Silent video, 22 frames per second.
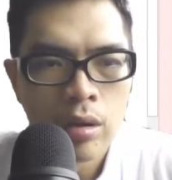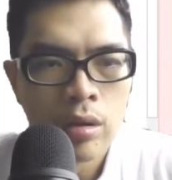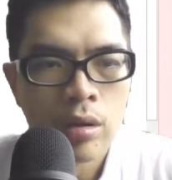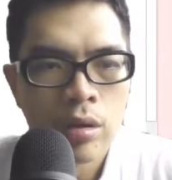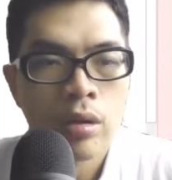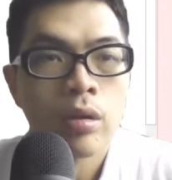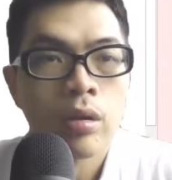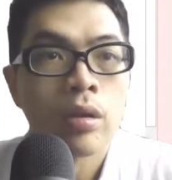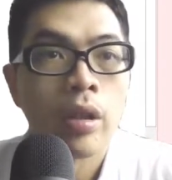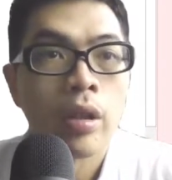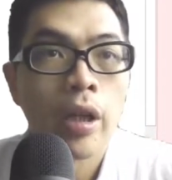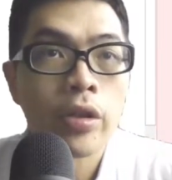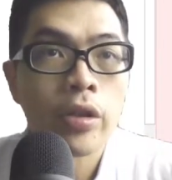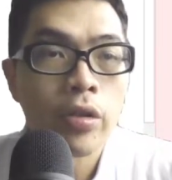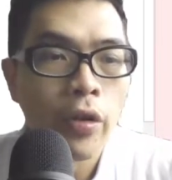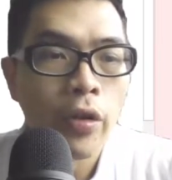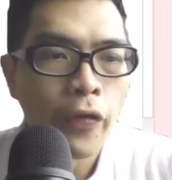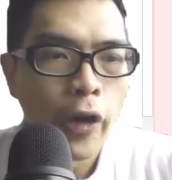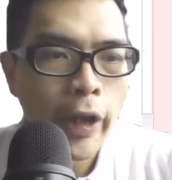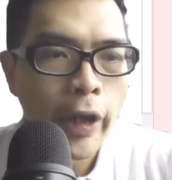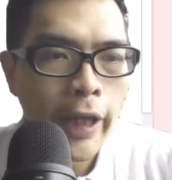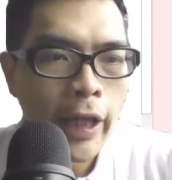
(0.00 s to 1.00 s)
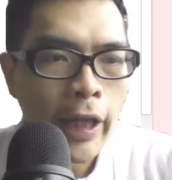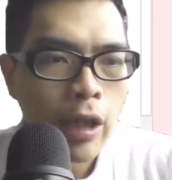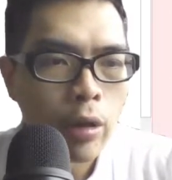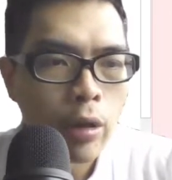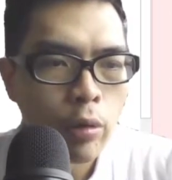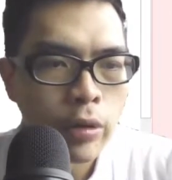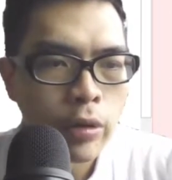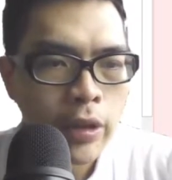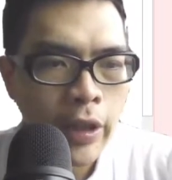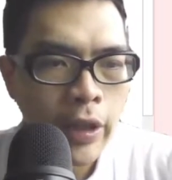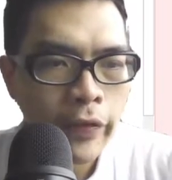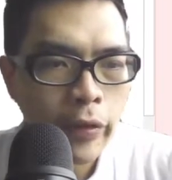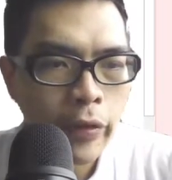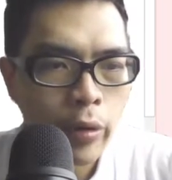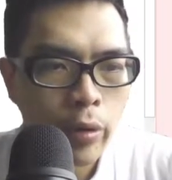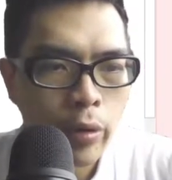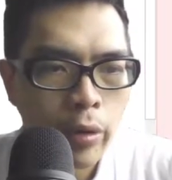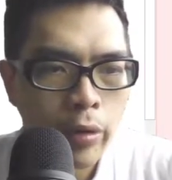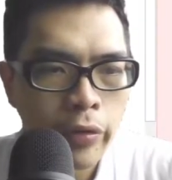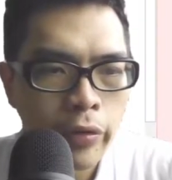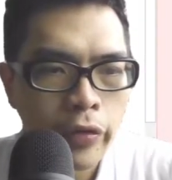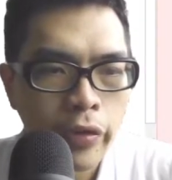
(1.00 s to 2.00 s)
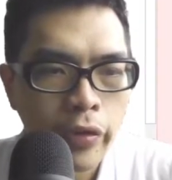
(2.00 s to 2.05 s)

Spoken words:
Okay, so for inclusive growth,